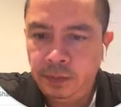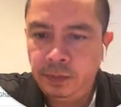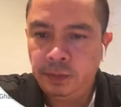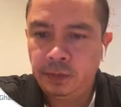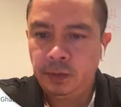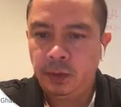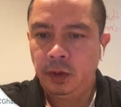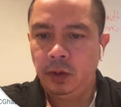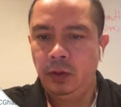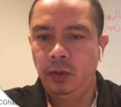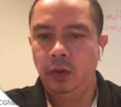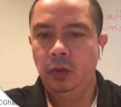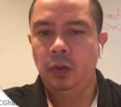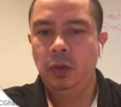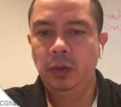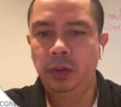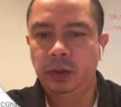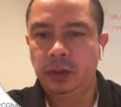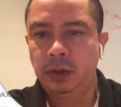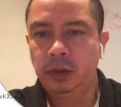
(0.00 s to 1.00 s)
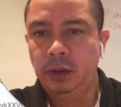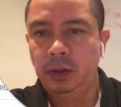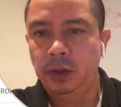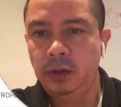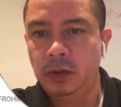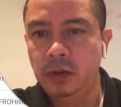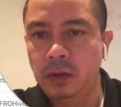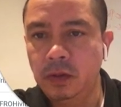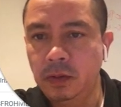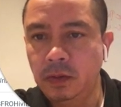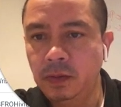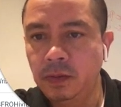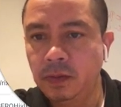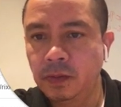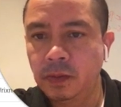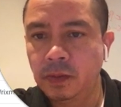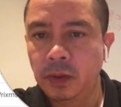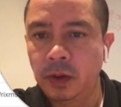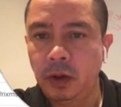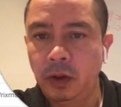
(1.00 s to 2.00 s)
local SEO,
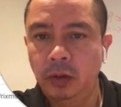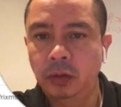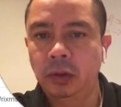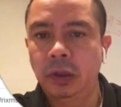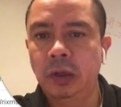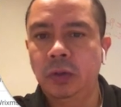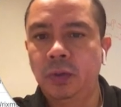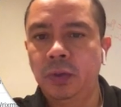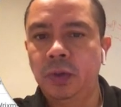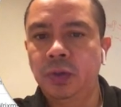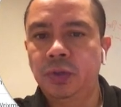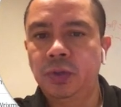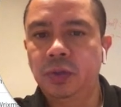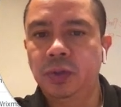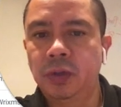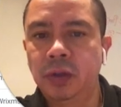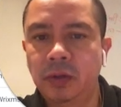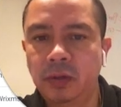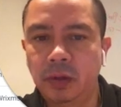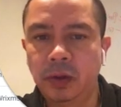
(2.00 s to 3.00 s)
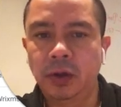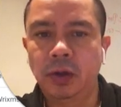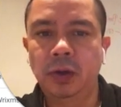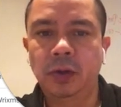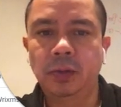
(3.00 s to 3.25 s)
cold outreach, this one here.